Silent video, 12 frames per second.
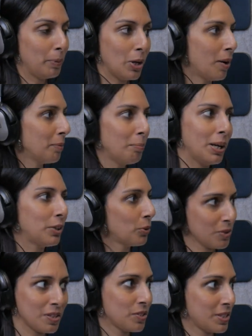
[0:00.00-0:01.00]
beyond
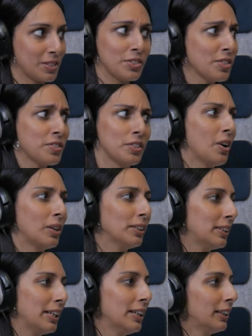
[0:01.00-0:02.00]
metros. It's just not
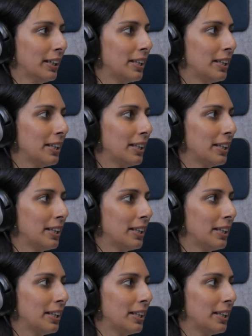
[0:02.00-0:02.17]
a thing